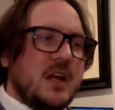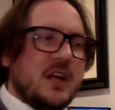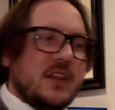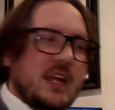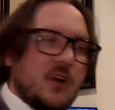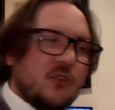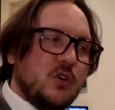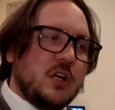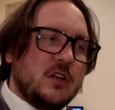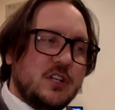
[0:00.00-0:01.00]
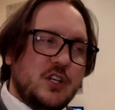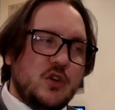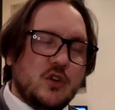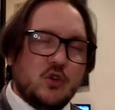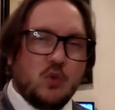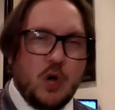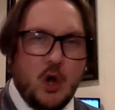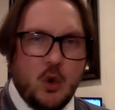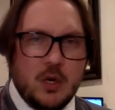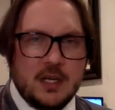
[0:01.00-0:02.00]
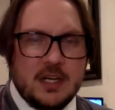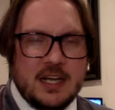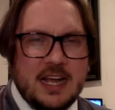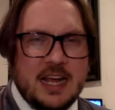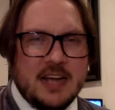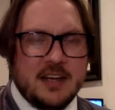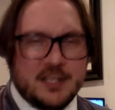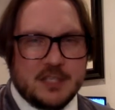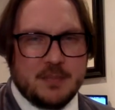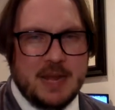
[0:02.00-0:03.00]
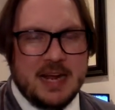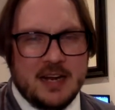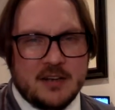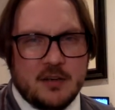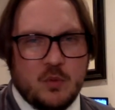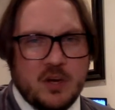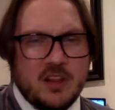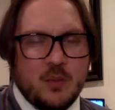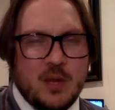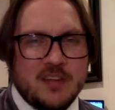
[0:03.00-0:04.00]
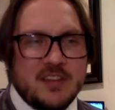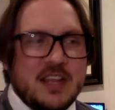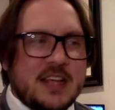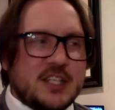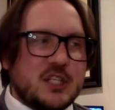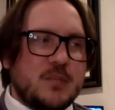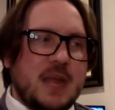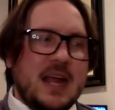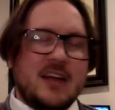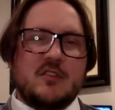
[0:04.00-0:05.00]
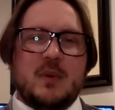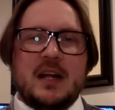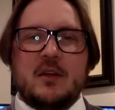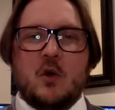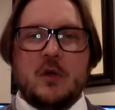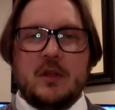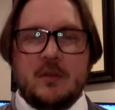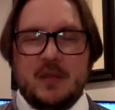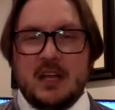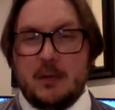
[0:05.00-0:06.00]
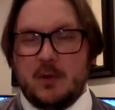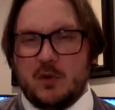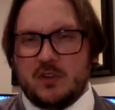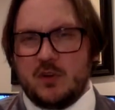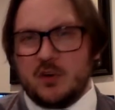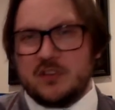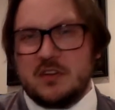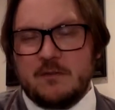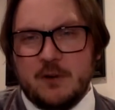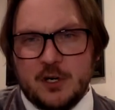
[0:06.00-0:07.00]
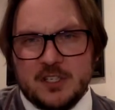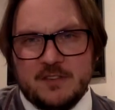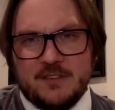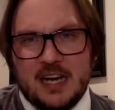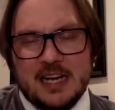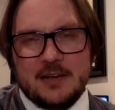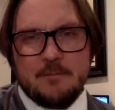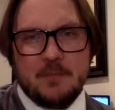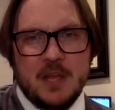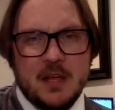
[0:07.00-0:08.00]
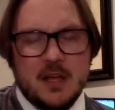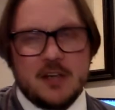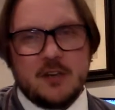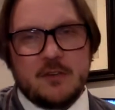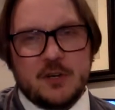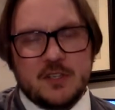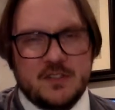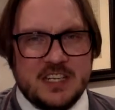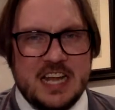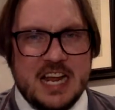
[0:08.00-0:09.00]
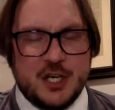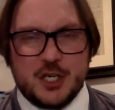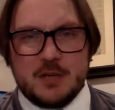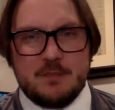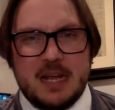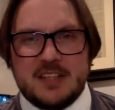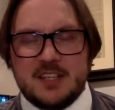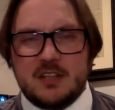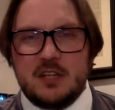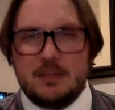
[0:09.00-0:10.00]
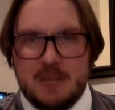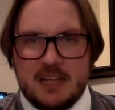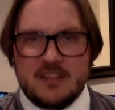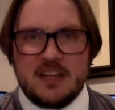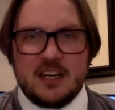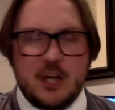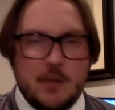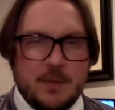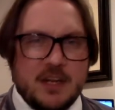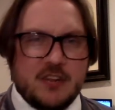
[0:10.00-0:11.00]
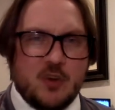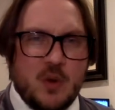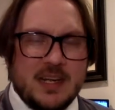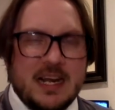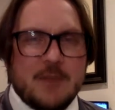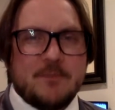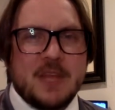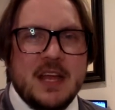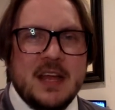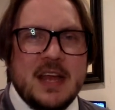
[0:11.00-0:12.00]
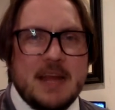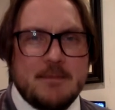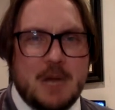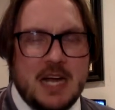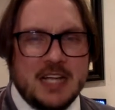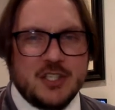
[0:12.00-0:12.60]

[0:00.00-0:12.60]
They also continue to grow and expand. And one of the ways that they expand is by going and becoming what's known as diversified. Diversification basically means that a company is going out and buying